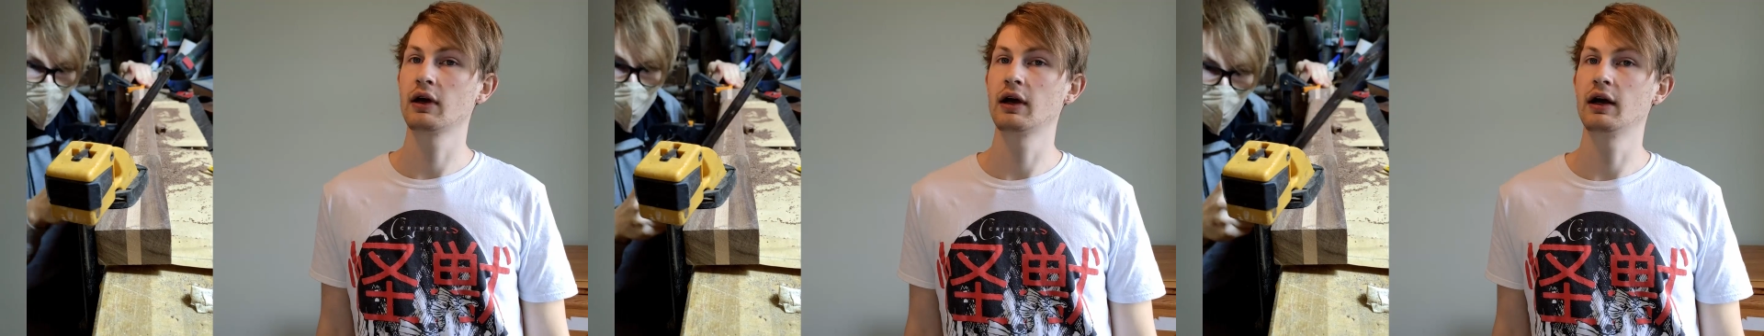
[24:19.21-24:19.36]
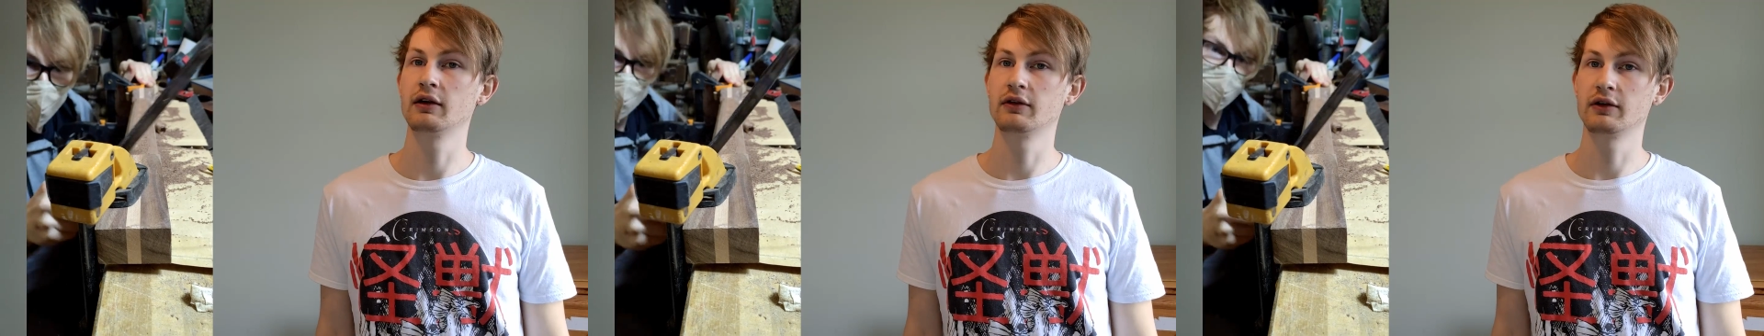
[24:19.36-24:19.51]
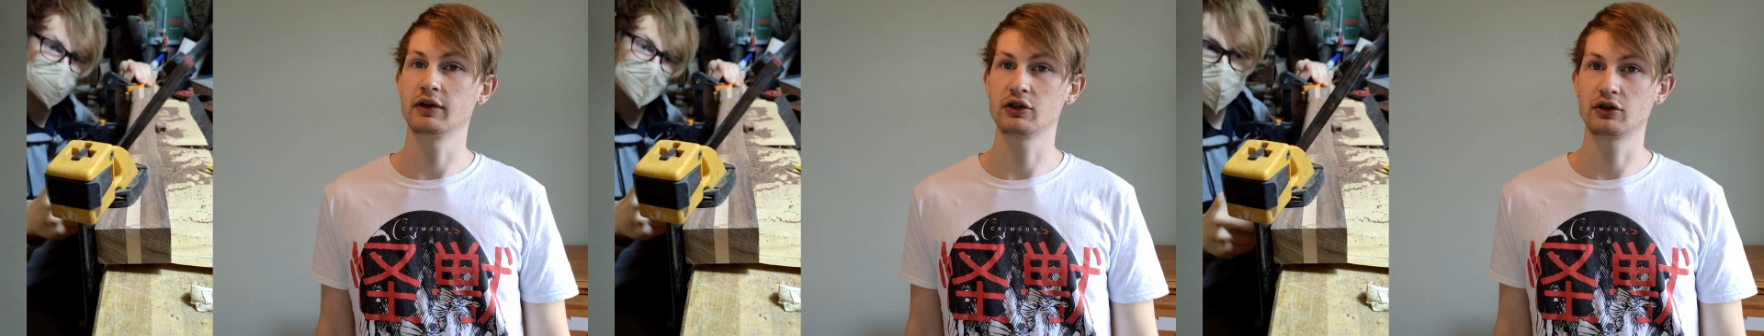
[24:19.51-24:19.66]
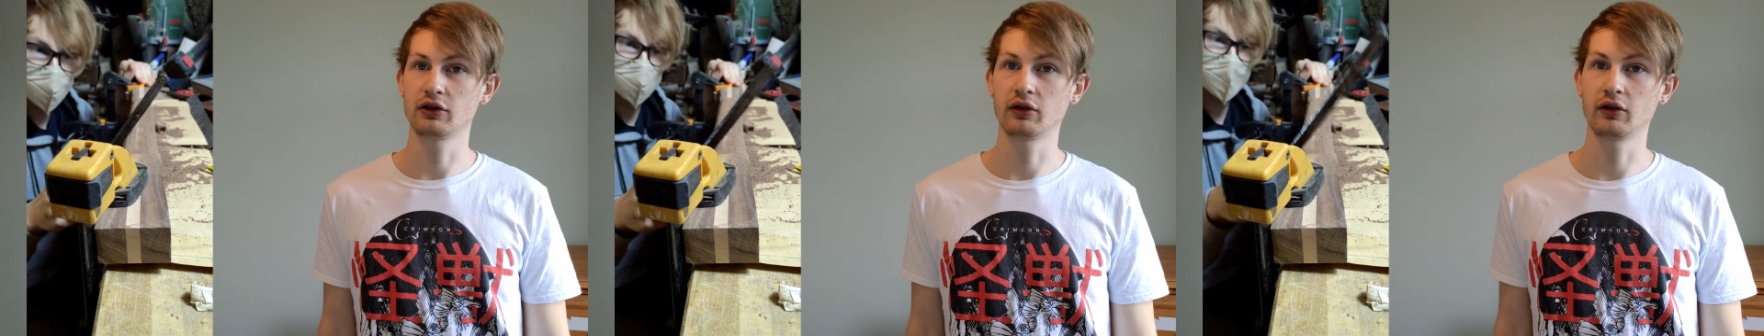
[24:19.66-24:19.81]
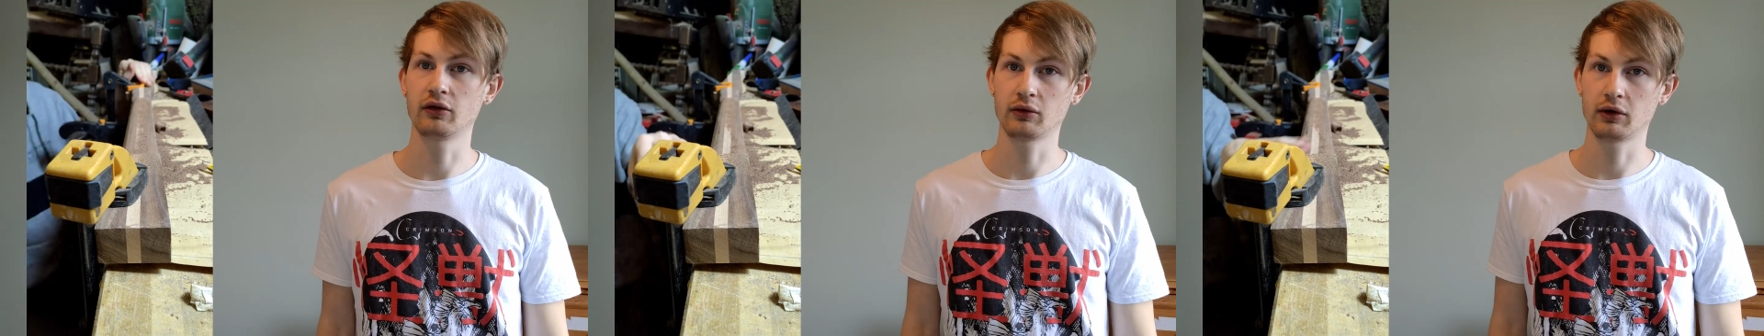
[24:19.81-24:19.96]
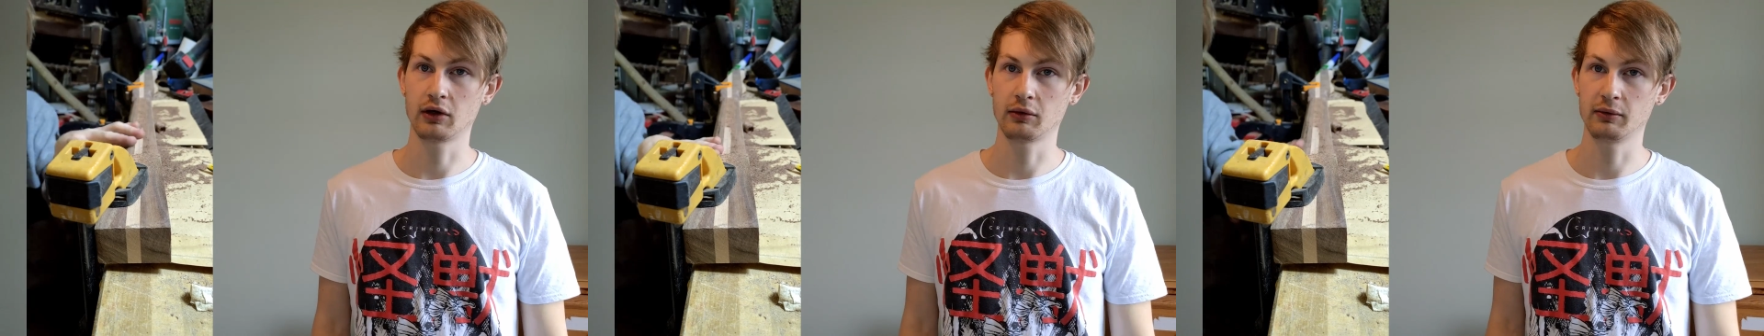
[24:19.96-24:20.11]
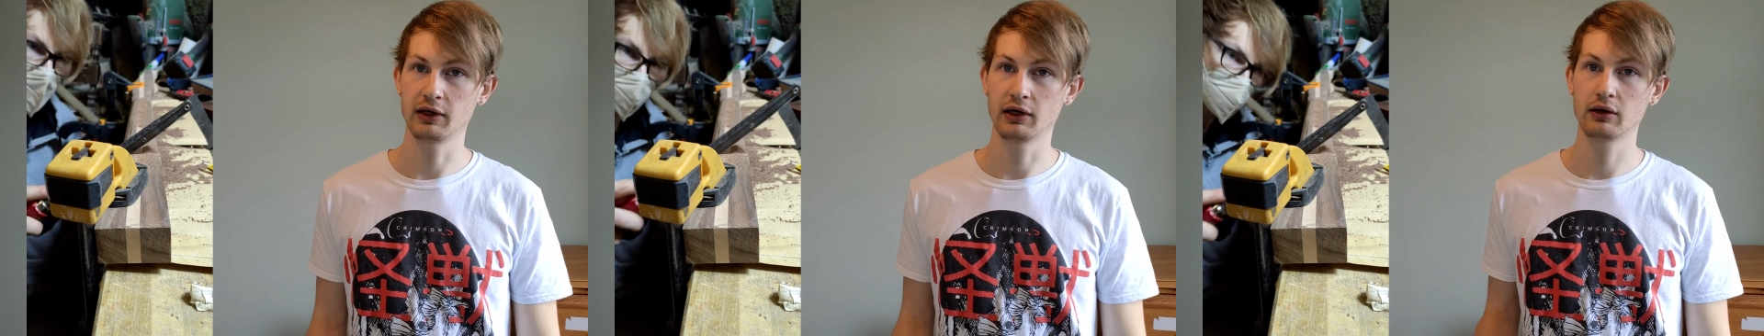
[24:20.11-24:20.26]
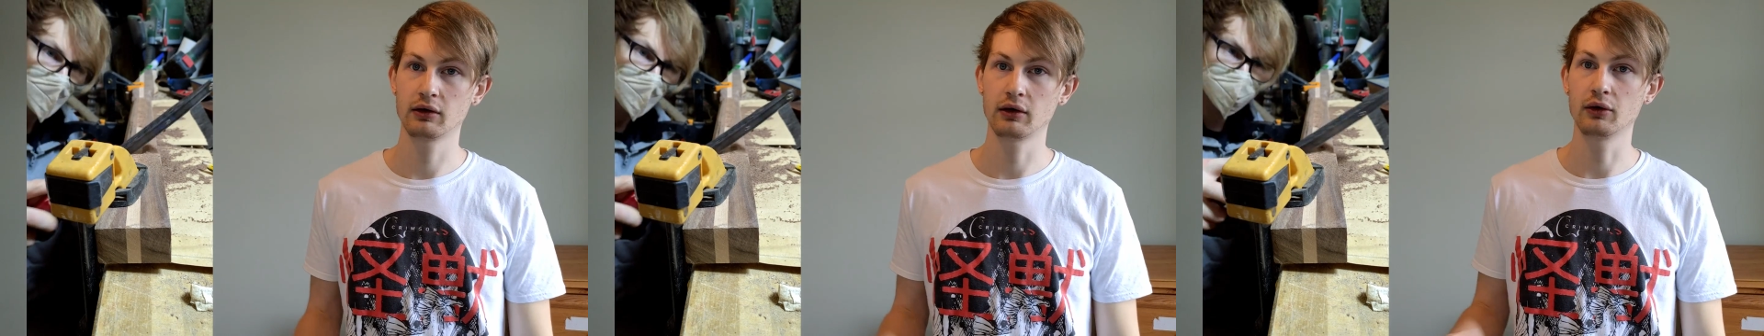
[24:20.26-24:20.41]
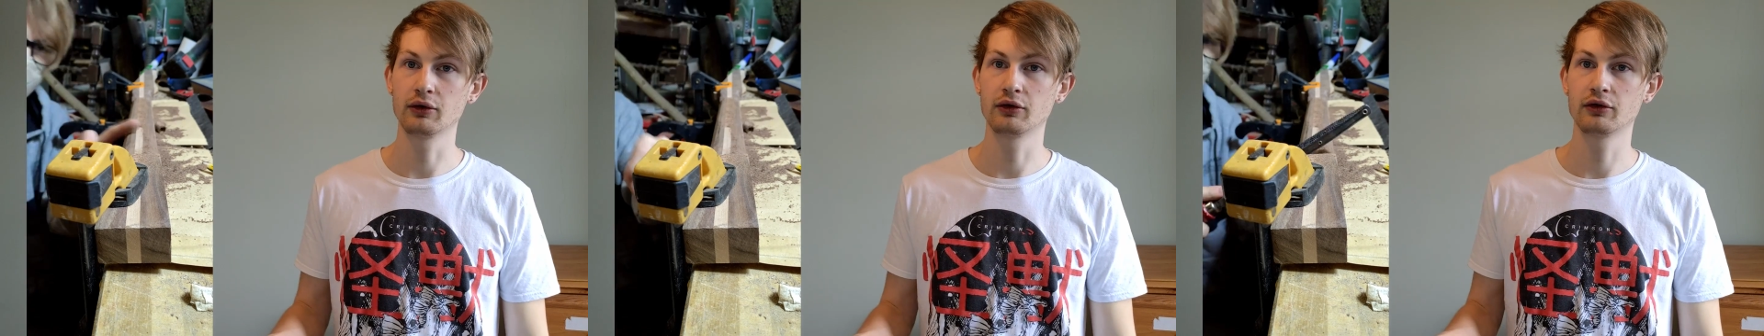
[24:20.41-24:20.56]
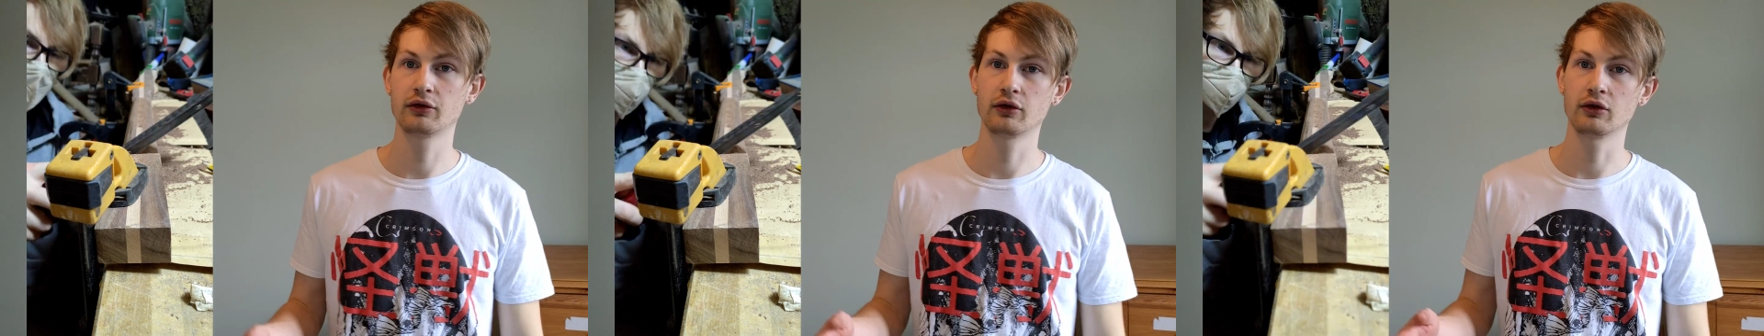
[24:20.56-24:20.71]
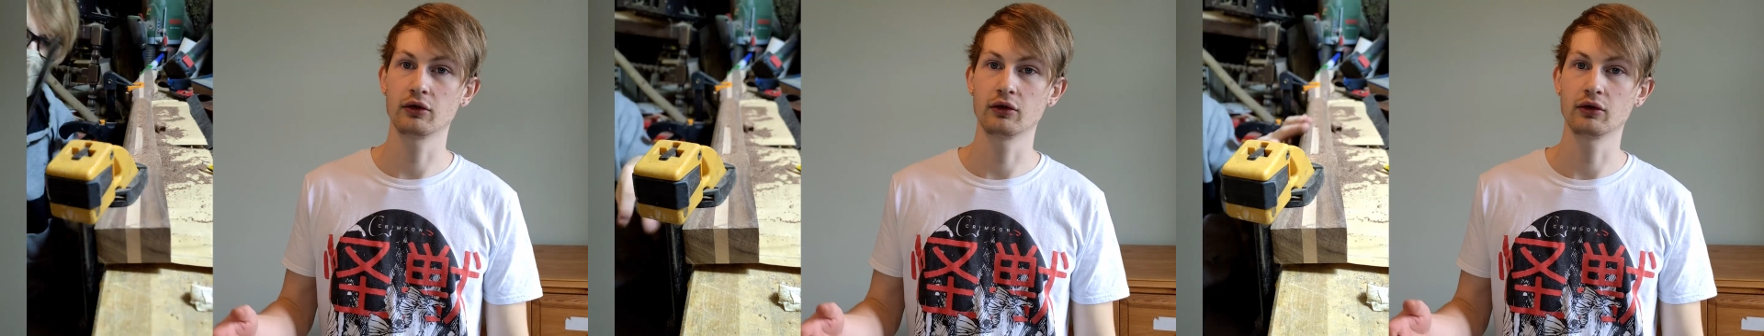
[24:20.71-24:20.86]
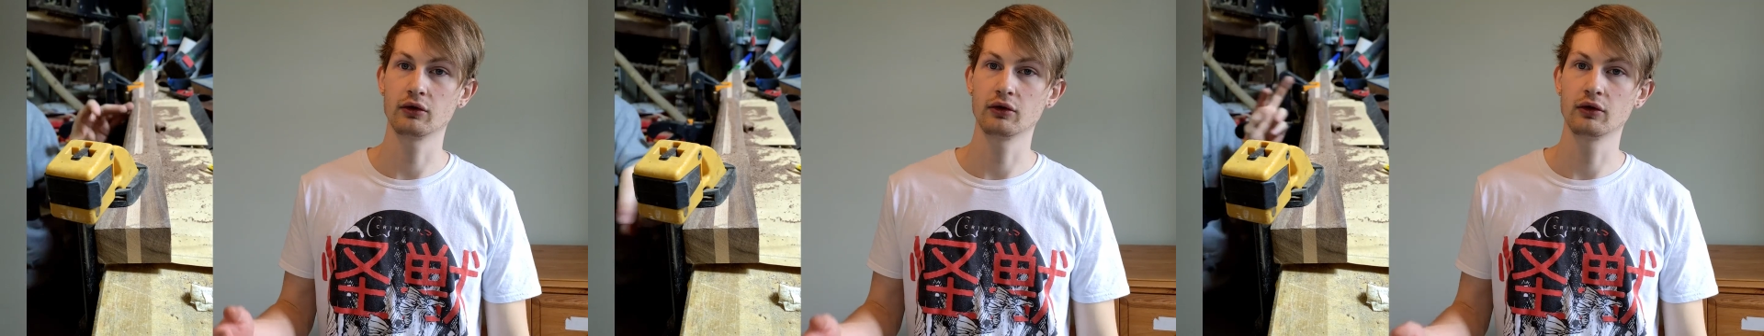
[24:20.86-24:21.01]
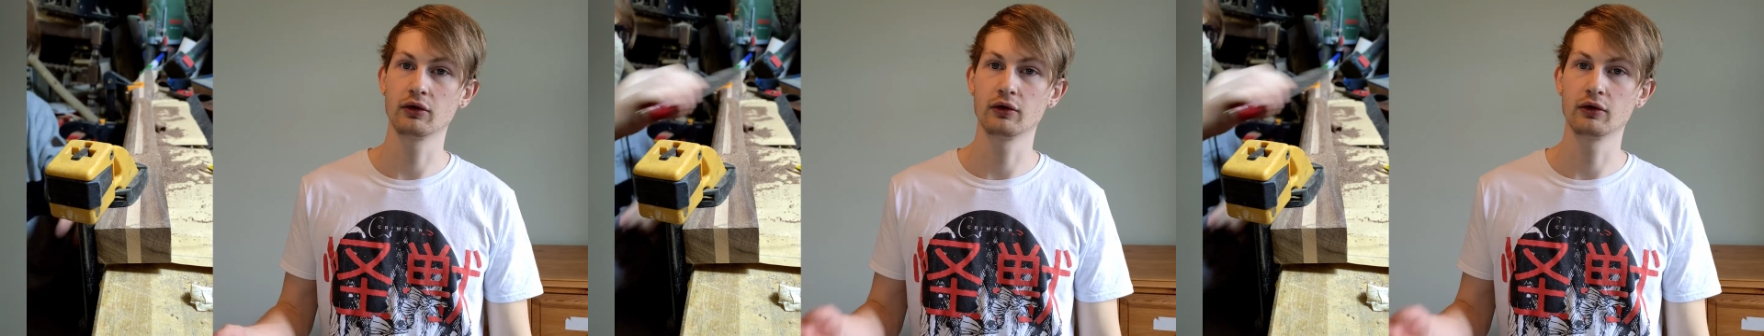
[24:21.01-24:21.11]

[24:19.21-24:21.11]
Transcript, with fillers: And eventually this will give me close to the